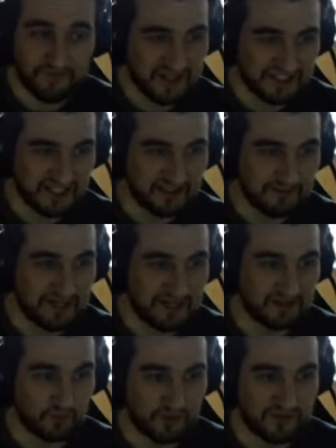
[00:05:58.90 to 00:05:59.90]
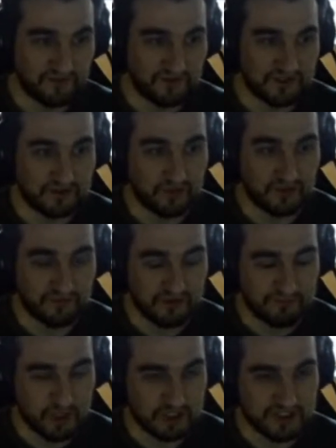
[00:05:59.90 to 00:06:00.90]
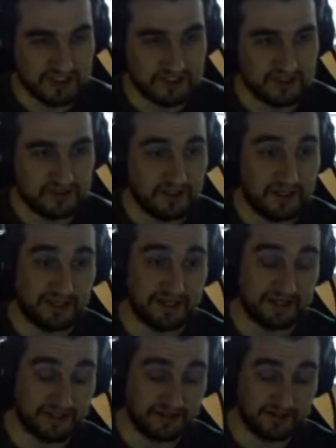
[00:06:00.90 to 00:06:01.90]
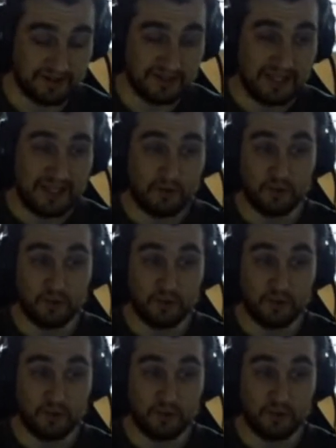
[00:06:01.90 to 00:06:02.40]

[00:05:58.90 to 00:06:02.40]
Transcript: testing the market with different projects. And it